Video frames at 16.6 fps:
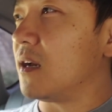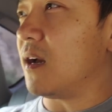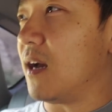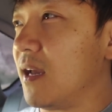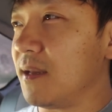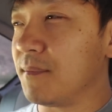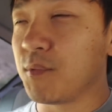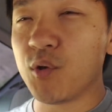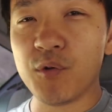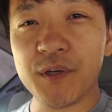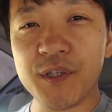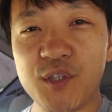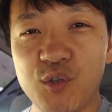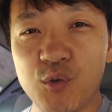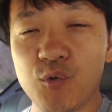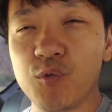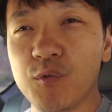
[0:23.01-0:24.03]
I am going
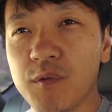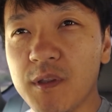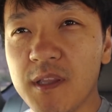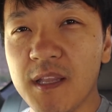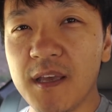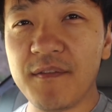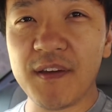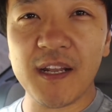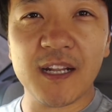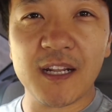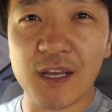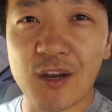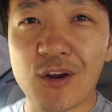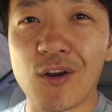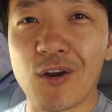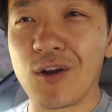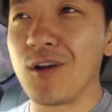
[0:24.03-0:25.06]
to live in a
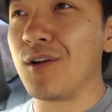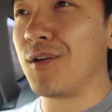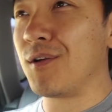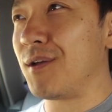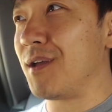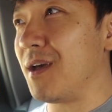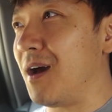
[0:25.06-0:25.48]
gur